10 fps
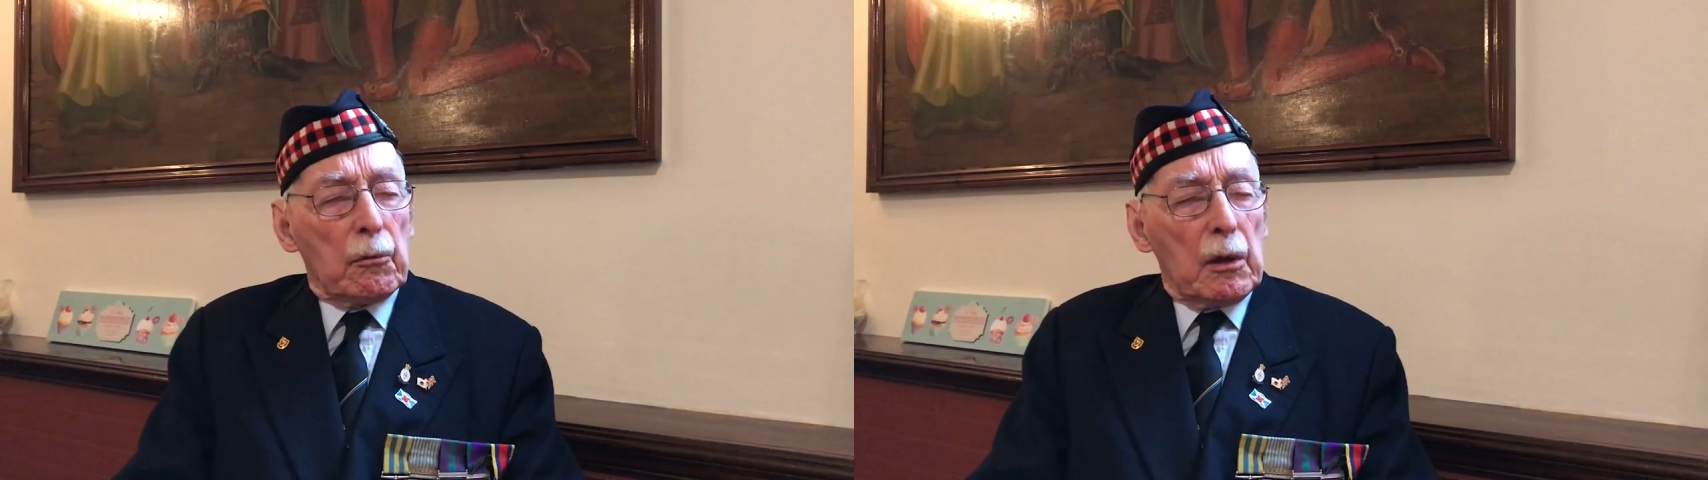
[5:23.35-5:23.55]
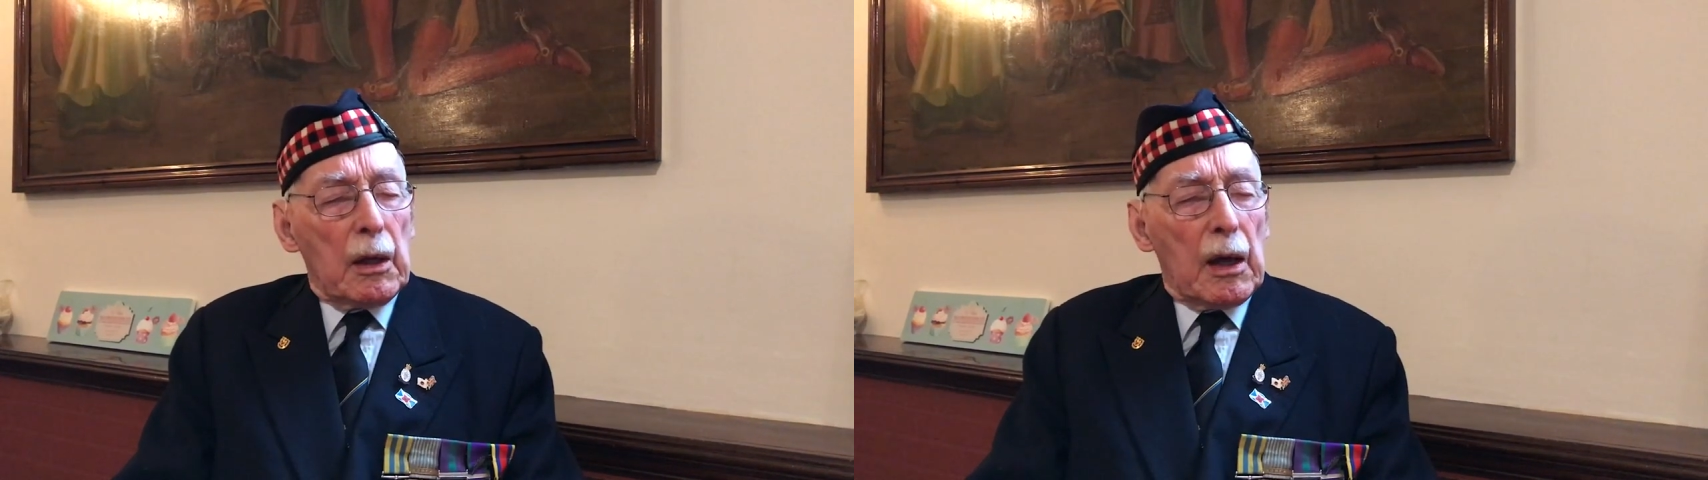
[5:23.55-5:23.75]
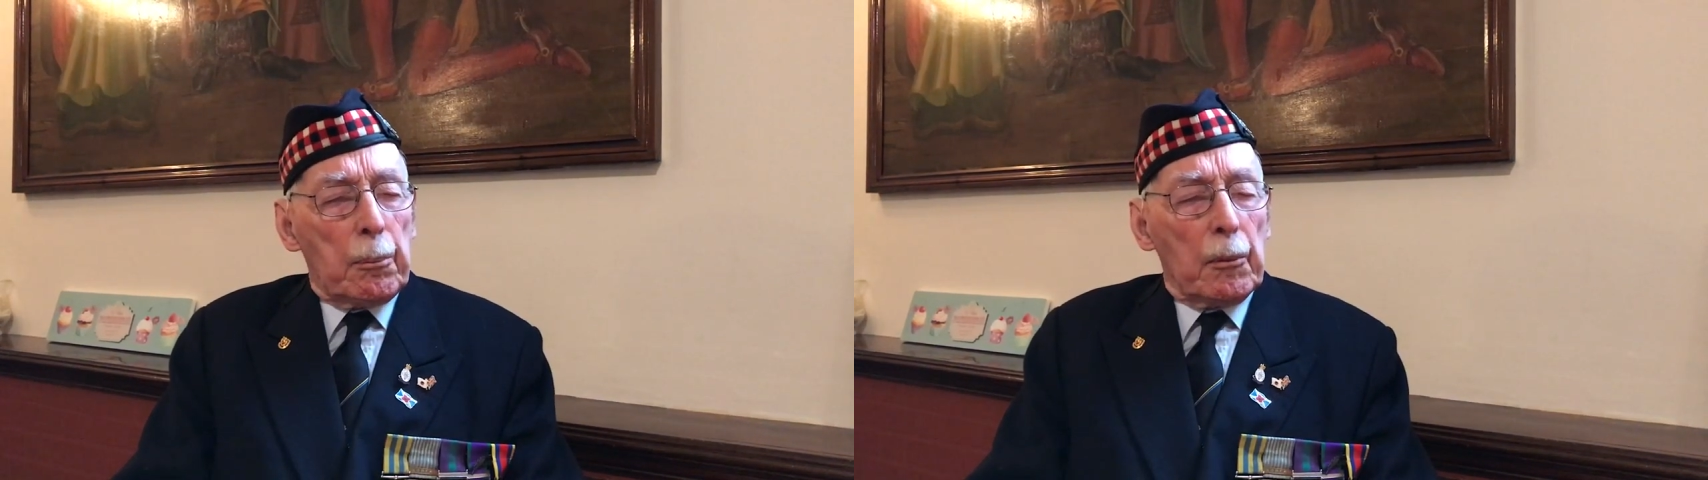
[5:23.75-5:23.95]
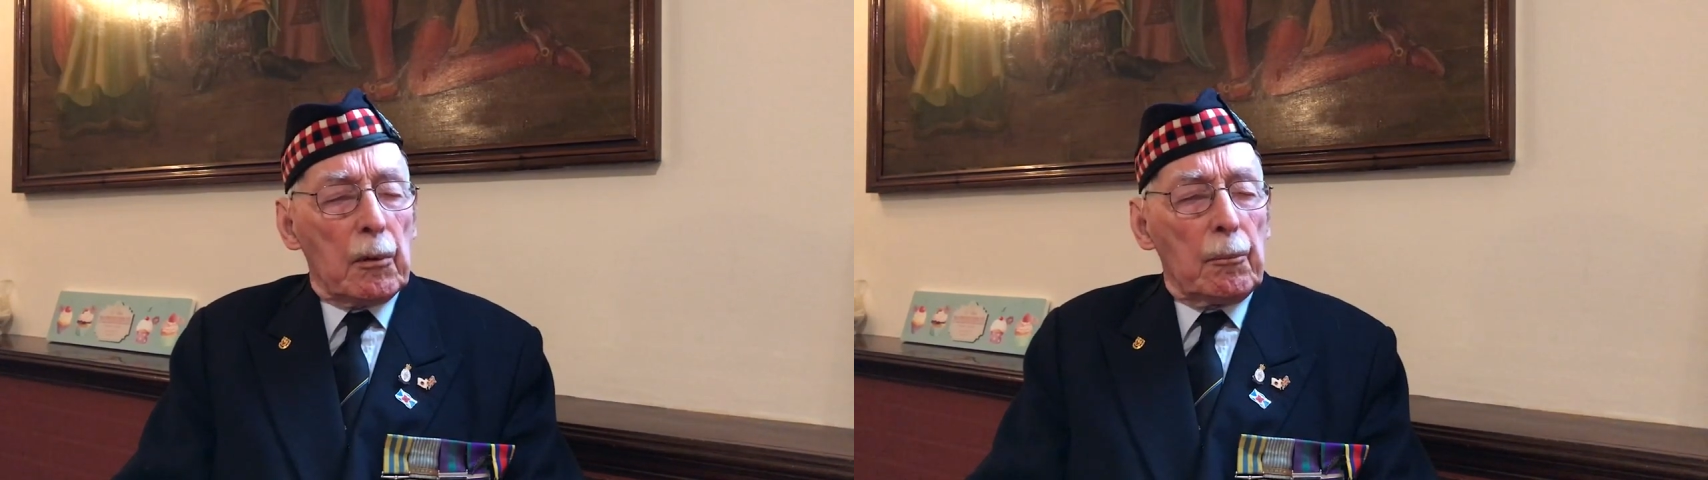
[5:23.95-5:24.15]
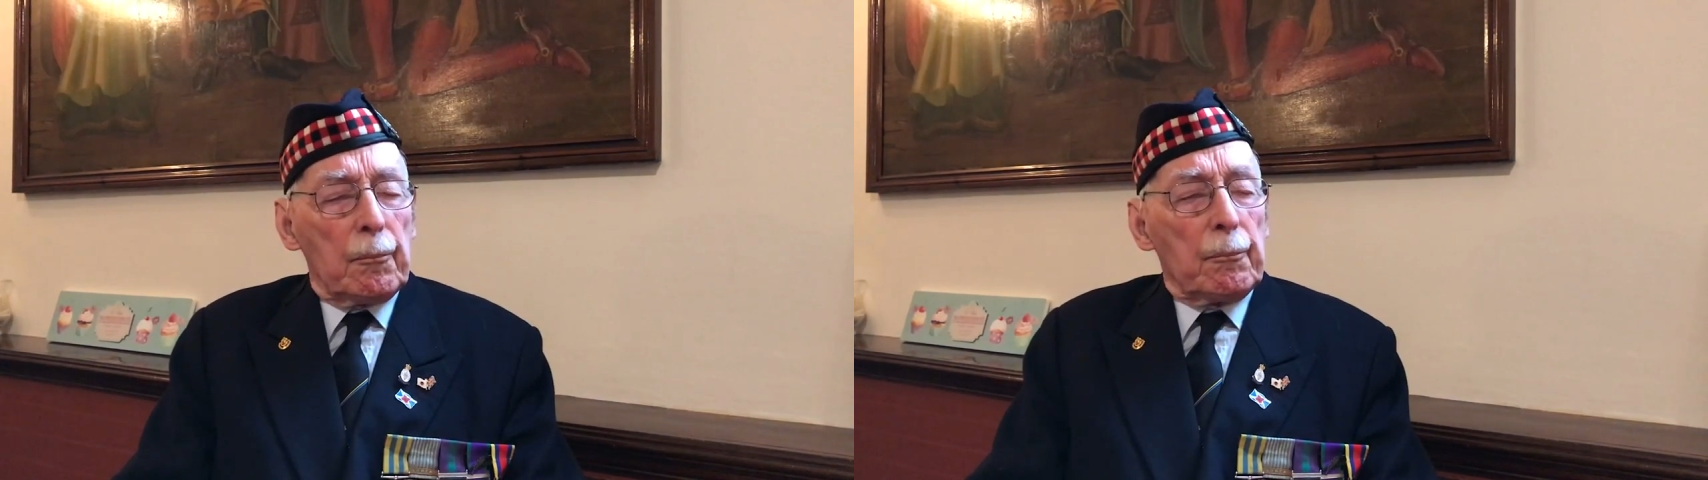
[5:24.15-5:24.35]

really happened.